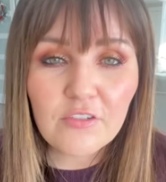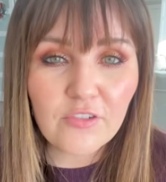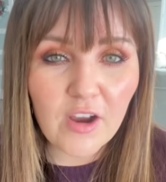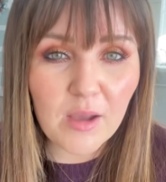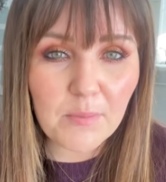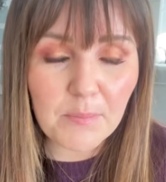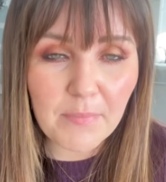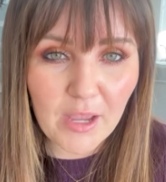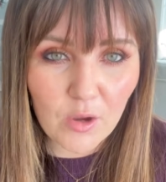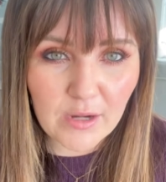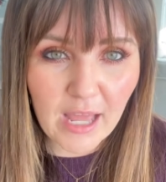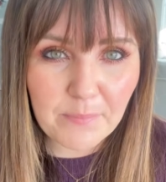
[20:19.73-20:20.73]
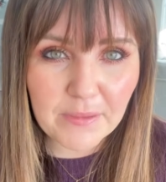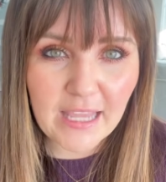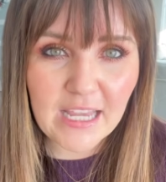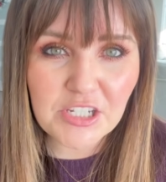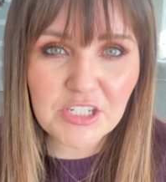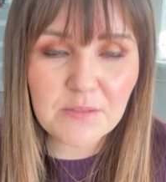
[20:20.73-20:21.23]
from my own
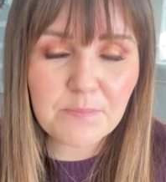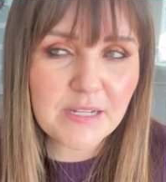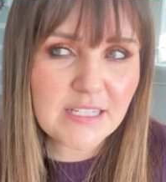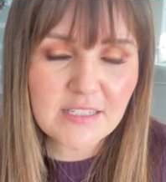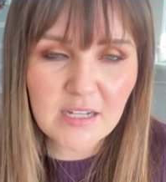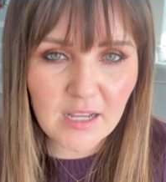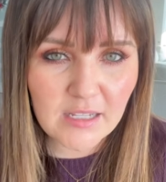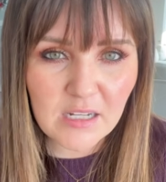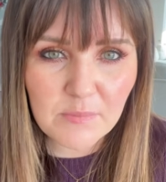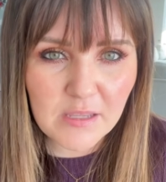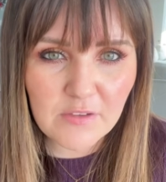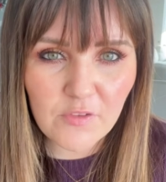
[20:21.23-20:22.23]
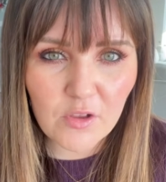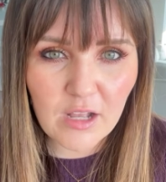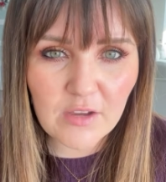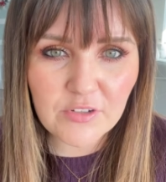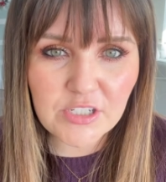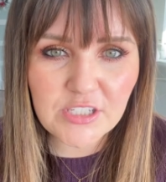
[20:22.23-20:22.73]
application, but it's not going to be a full
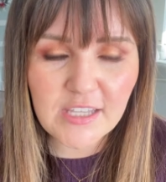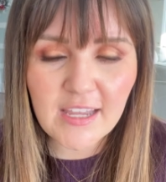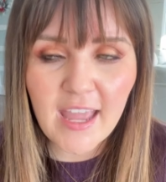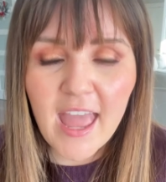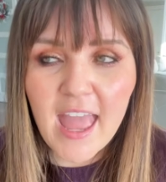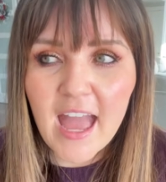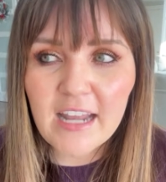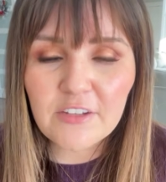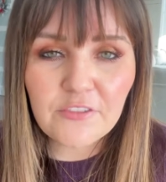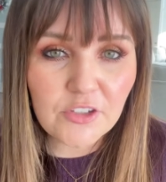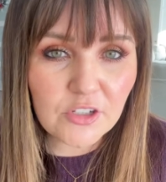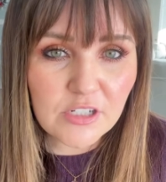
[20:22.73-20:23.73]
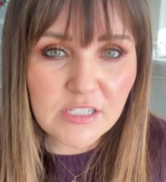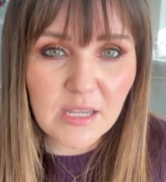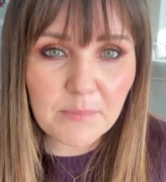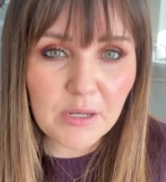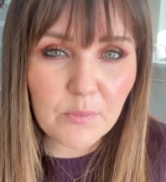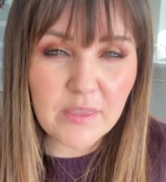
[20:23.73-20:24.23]
coverage thing. And if you're
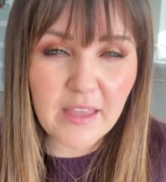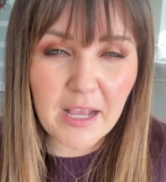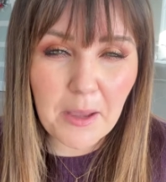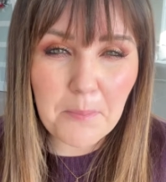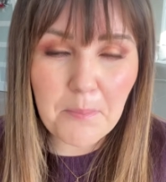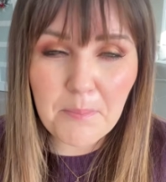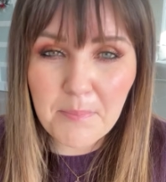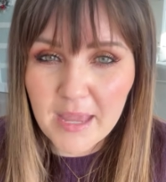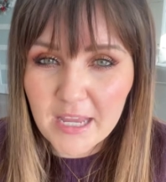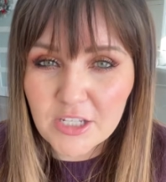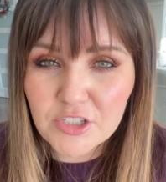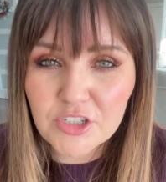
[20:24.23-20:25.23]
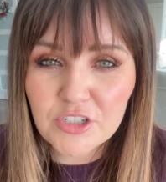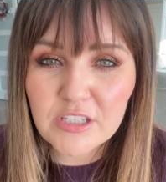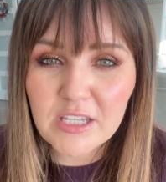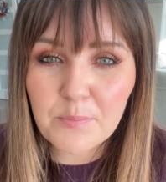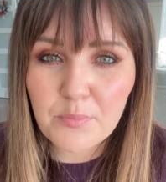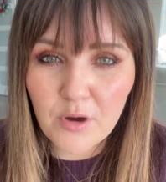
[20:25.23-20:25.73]
somebody with like
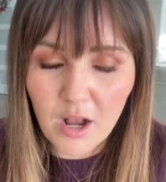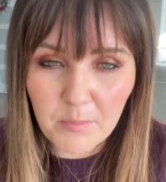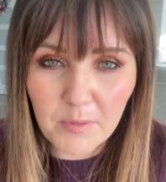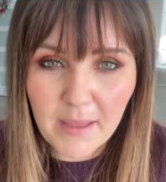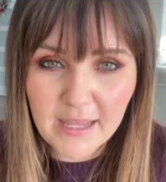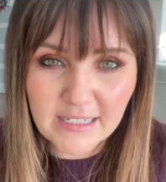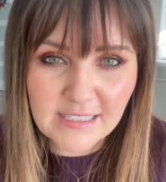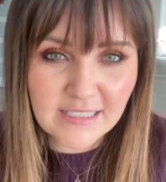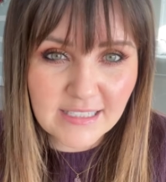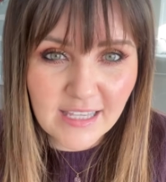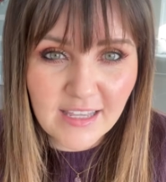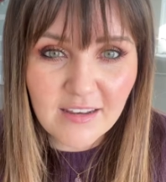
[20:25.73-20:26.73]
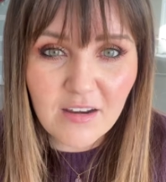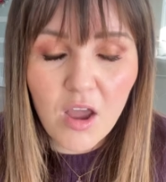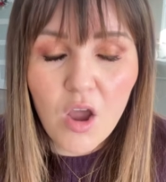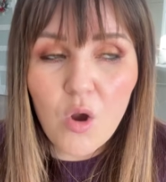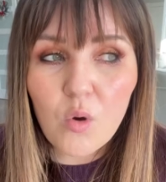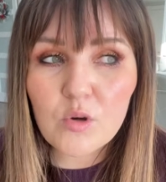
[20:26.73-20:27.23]
majorly problematic skin
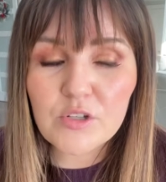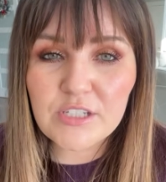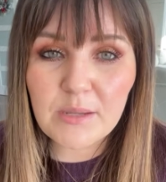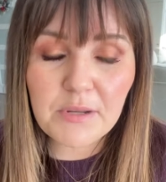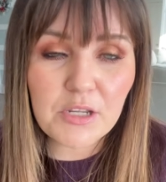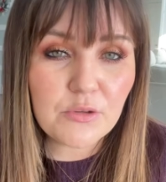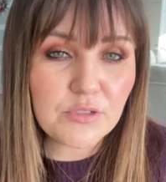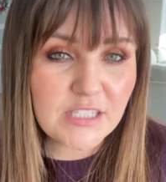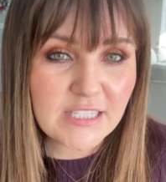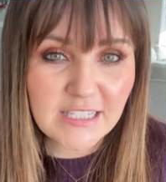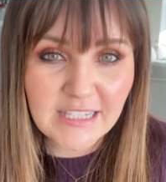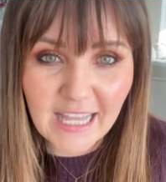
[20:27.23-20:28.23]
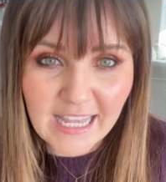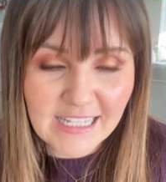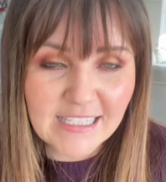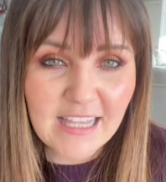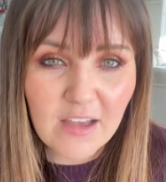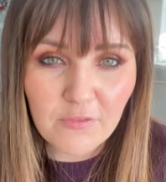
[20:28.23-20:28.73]
or somebody who just
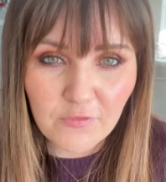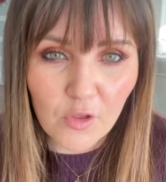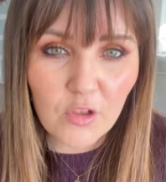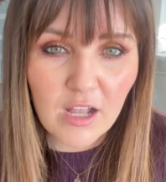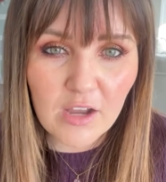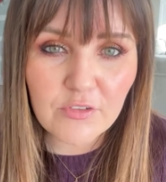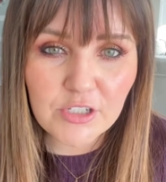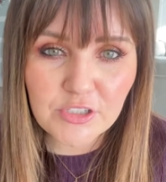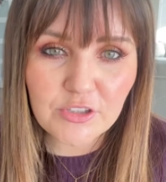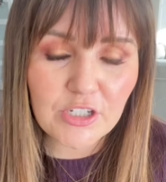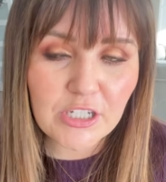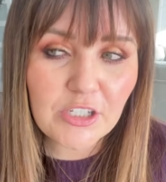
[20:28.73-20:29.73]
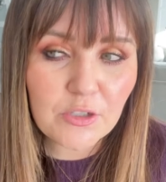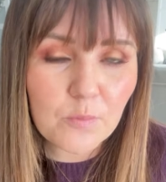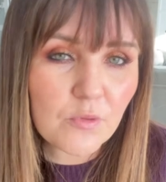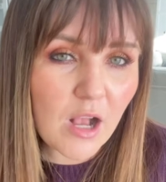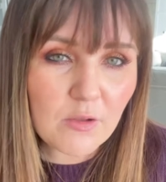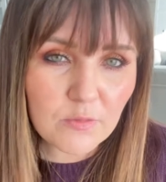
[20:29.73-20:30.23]
likes that full coverage look, you're
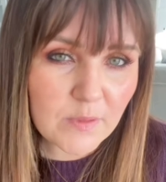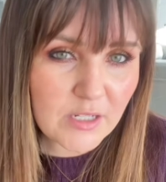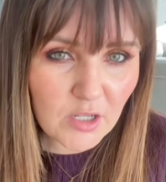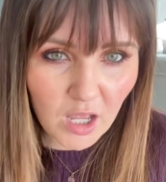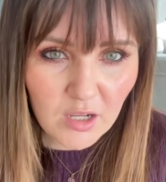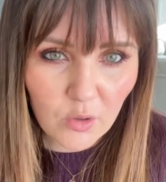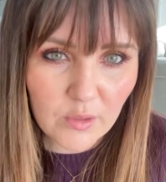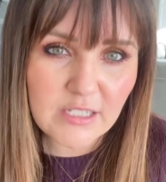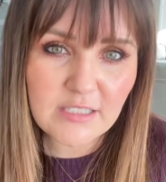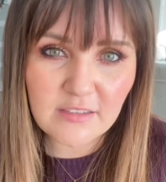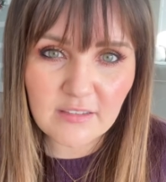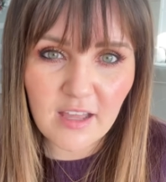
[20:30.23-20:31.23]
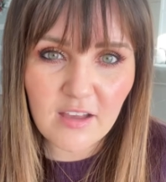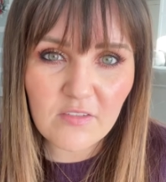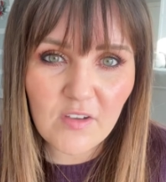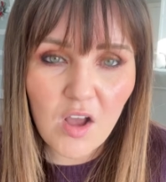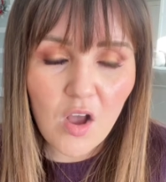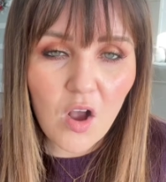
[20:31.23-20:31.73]
probably not going to
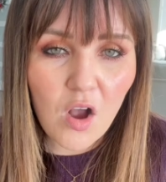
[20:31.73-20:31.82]
love